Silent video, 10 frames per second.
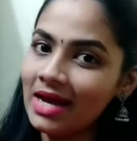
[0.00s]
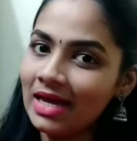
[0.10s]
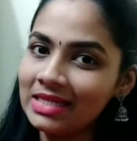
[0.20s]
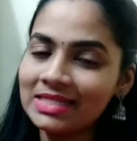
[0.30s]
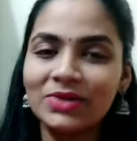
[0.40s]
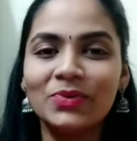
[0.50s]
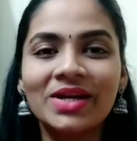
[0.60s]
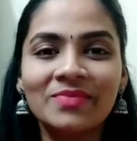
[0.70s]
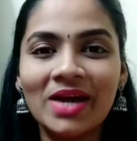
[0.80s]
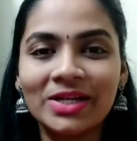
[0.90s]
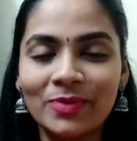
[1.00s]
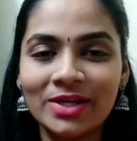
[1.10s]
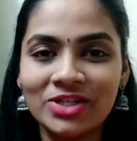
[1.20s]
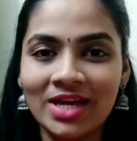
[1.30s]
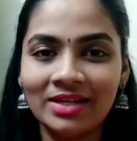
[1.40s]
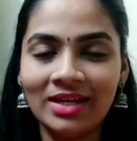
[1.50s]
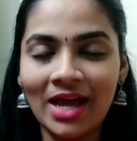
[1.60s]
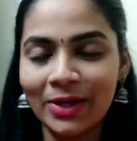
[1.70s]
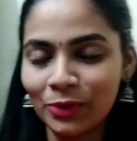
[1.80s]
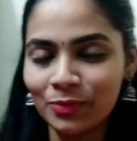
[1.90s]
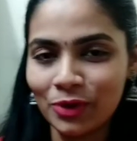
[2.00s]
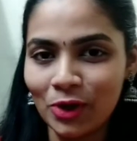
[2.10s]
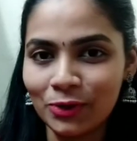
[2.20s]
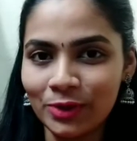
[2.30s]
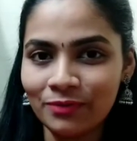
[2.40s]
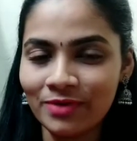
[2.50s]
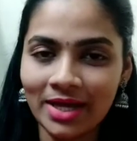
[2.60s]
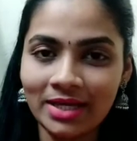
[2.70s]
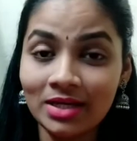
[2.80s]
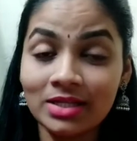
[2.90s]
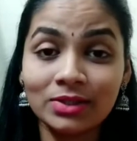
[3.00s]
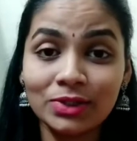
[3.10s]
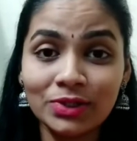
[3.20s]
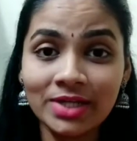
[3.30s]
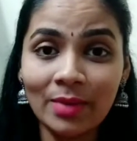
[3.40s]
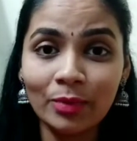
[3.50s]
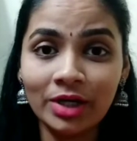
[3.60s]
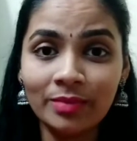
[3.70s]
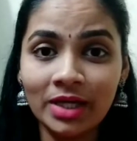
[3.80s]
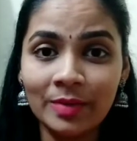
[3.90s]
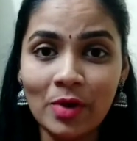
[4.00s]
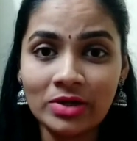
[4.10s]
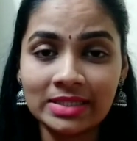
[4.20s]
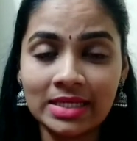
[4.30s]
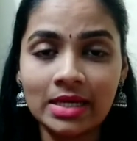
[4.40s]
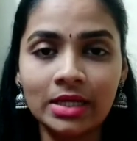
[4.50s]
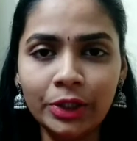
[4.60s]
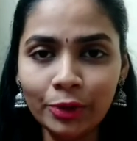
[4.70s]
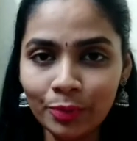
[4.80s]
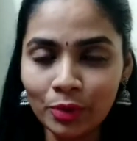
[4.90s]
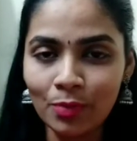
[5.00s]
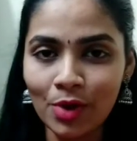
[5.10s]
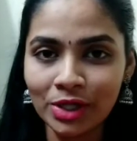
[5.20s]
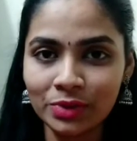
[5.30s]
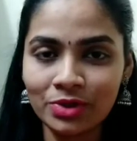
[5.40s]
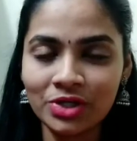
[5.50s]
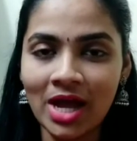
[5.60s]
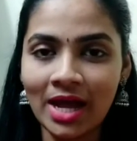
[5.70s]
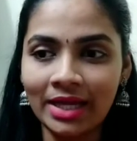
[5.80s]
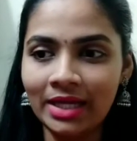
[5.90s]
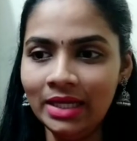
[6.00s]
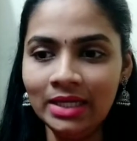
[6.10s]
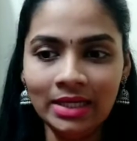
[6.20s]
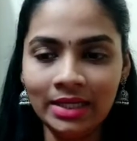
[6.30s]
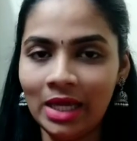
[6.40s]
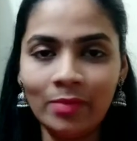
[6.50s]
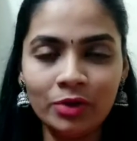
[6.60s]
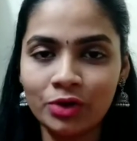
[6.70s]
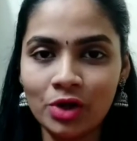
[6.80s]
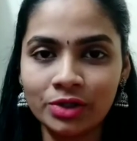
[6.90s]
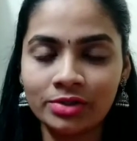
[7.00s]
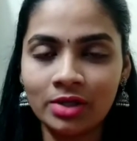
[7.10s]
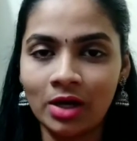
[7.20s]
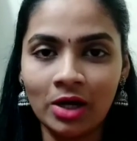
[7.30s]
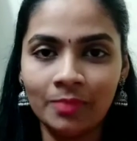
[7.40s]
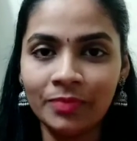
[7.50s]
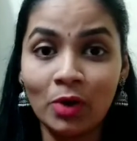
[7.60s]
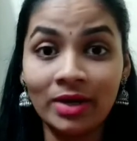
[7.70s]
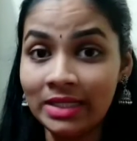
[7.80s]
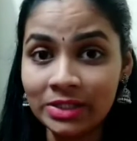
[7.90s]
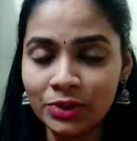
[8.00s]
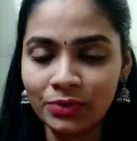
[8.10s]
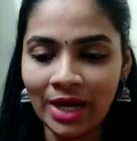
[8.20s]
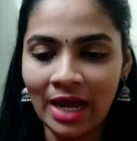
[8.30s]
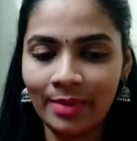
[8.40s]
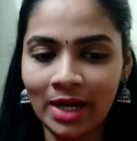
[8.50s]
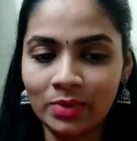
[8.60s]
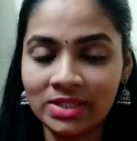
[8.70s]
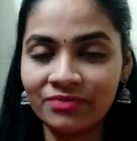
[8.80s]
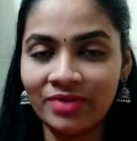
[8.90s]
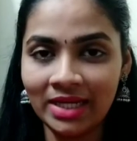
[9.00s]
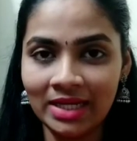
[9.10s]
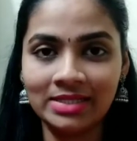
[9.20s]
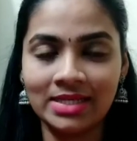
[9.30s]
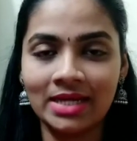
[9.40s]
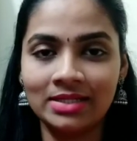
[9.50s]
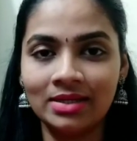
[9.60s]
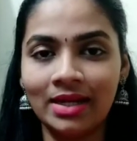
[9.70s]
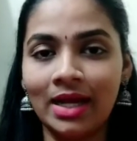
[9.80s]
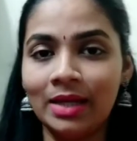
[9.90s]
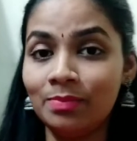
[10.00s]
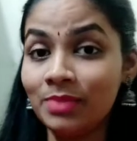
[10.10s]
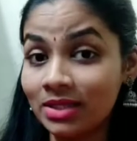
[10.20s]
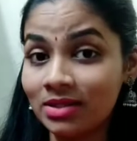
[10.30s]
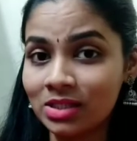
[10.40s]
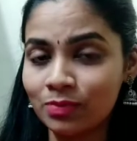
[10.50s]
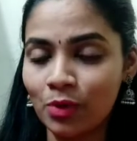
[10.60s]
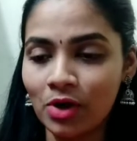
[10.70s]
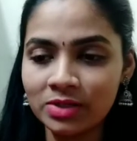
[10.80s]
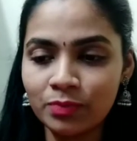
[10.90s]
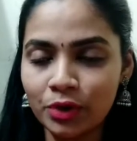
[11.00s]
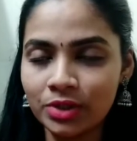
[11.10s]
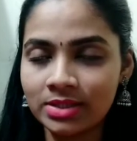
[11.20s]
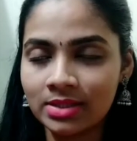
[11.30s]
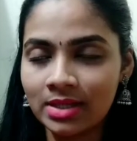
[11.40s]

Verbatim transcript: guys welcome back to my channel i hope you're all doing fine so today i'm going to be unboxing a new book box which i came across uh, on instagram and i was very excited and i picked this box because